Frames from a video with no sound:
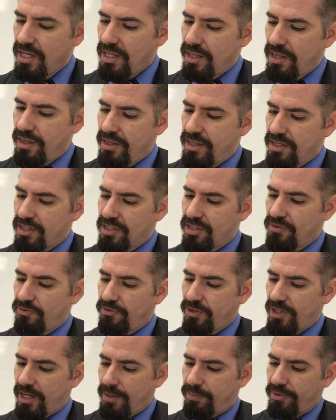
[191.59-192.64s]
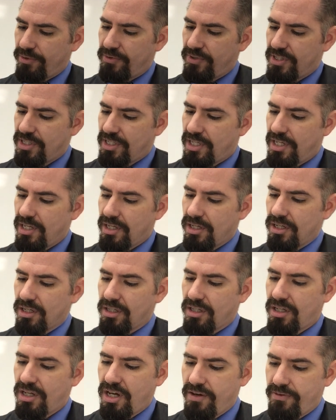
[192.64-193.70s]
this flap of skin
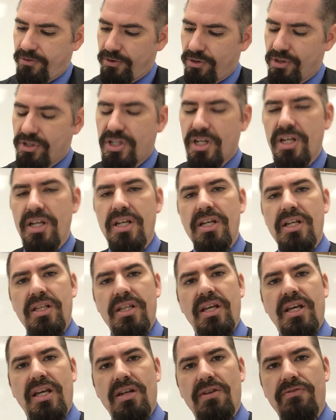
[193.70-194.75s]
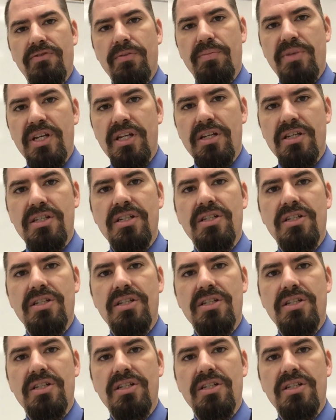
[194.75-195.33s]
covers the head of the penis.